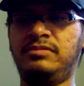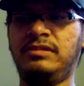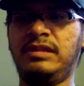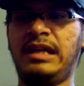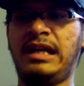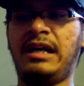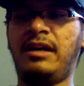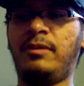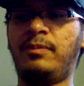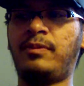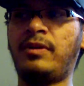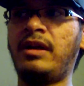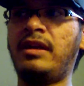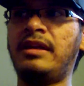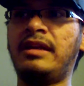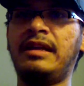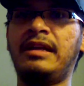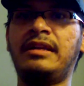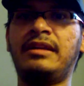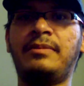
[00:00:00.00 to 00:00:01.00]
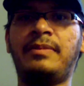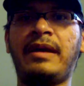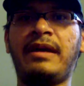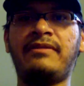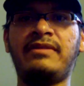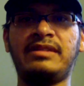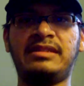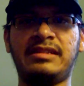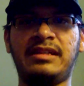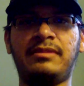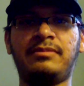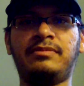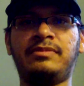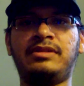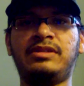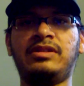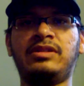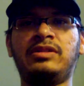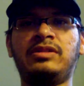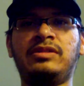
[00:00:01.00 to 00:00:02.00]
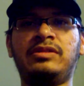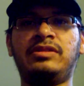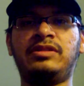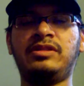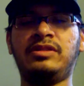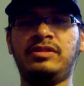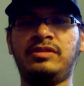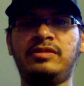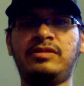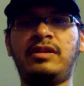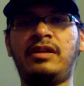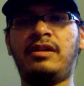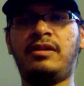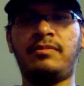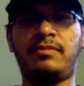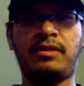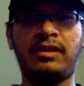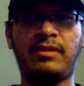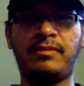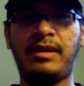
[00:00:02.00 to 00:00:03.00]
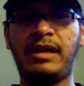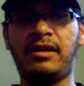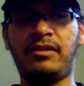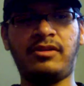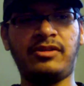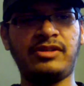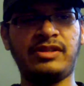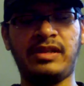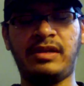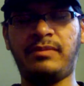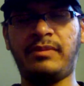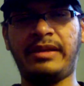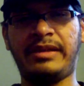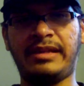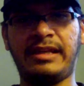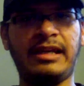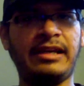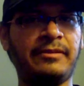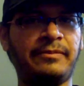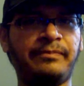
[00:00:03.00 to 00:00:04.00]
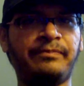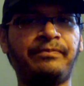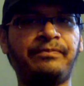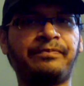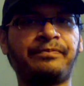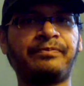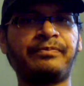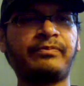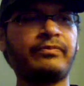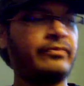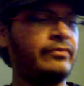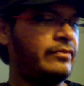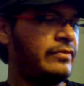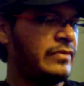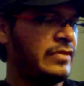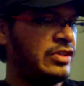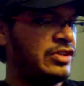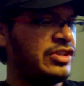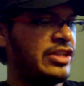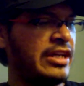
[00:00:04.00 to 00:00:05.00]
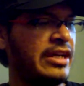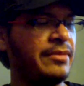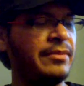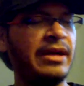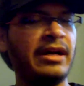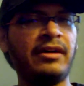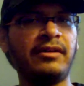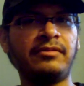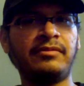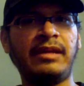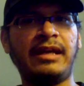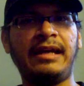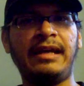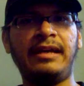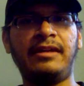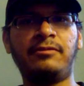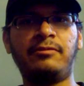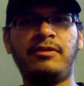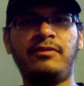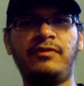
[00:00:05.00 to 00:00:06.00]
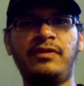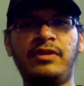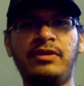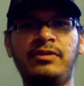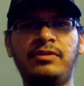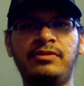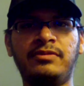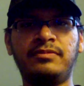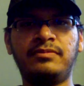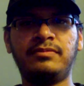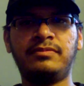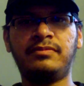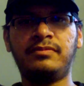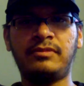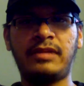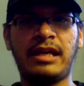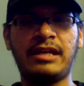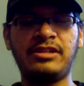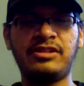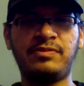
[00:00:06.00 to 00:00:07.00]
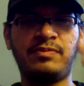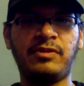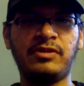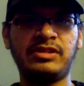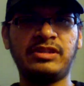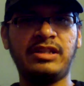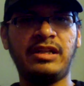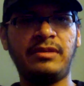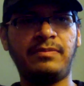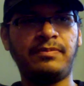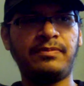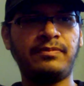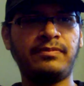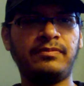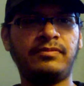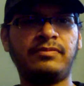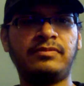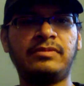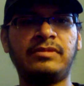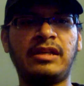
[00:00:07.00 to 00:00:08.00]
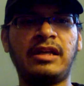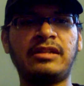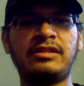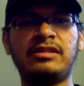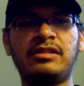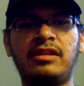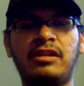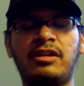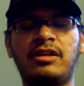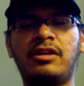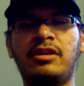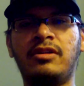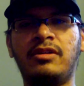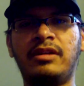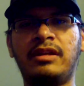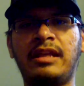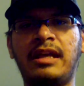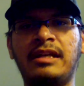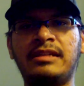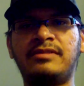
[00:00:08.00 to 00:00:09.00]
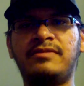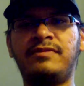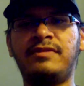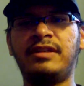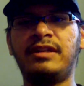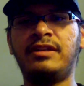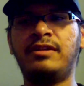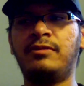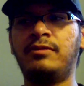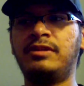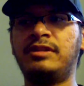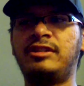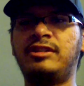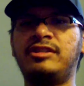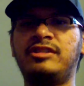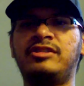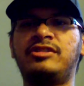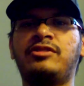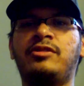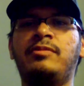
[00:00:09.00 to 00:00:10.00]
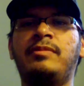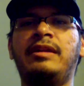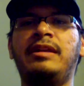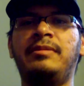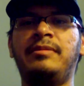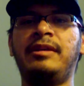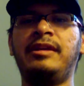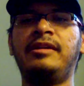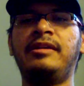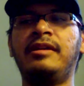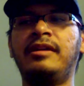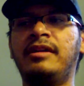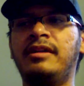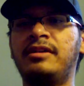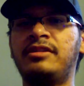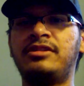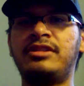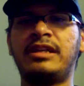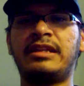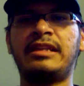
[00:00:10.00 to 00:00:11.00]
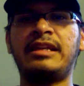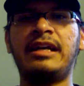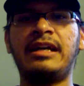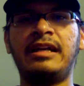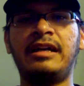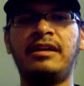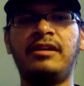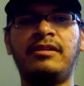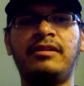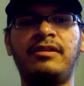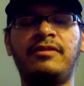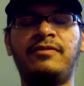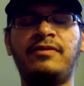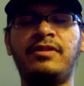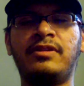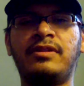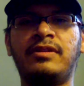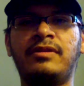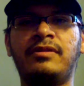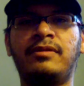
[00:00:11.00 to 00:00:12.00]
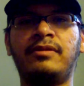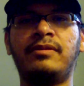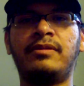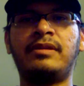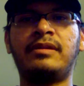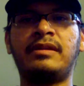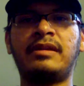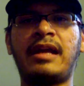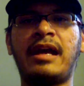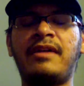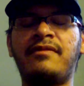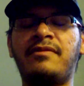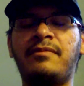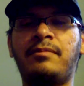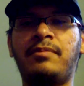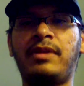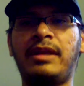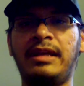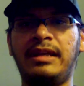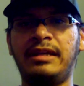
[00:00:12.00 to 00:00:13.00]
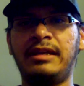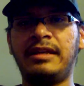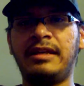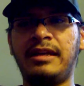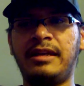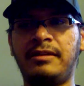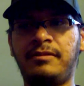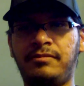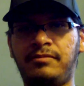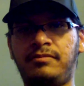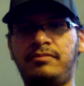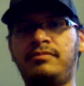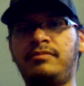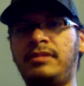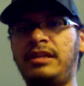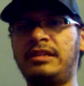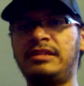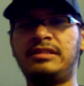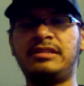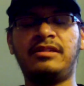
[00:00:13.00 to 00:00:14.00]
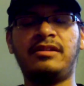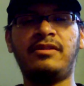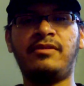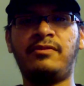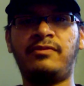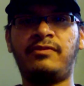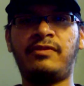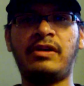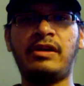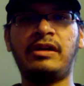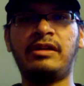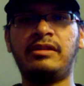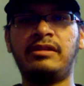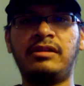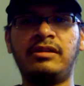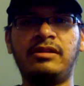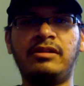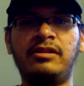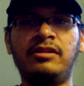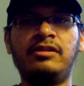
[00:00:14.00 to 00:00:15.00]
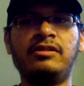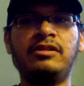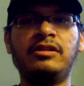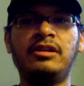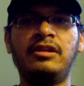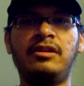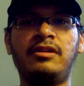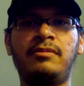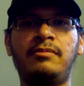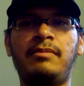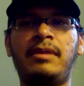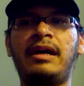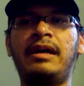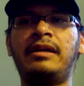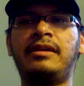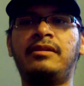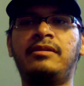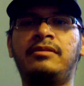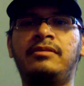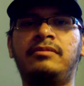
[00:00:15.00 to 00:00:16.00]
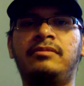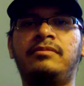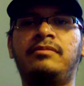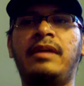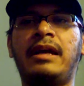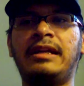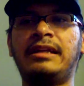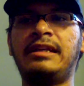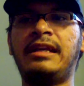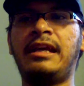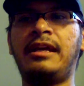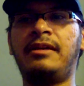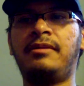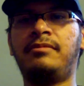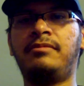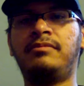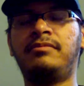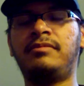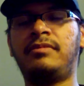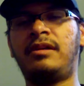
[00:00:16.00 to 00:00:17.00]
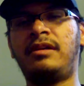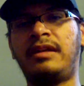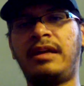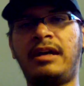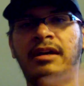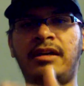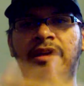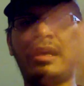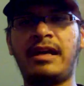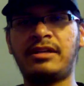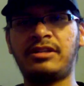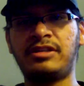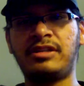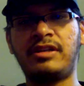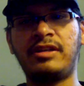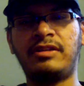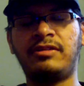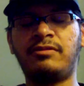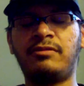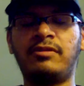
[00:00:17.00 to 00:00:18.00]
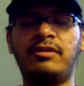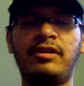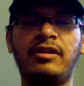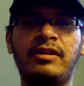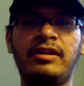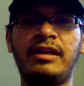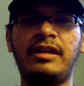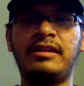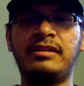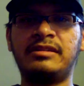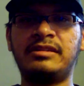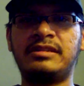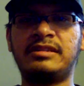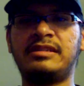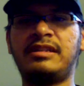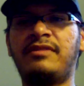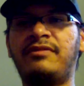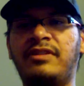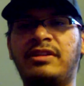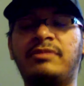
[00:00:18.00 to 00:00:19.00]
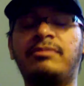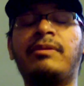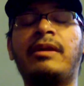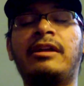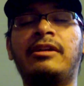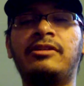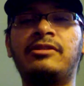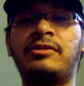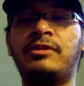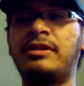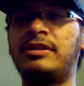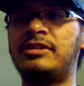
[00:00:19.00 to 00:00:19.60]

I'll probably end up having something to come out or something like that. Check them out. I had a review I just posted up not so long ago, the last video, which is So Many Me. Check that out if you haven't played it yet. It's a fun little mind game on how to actually get through and all that. It's self-explanatory.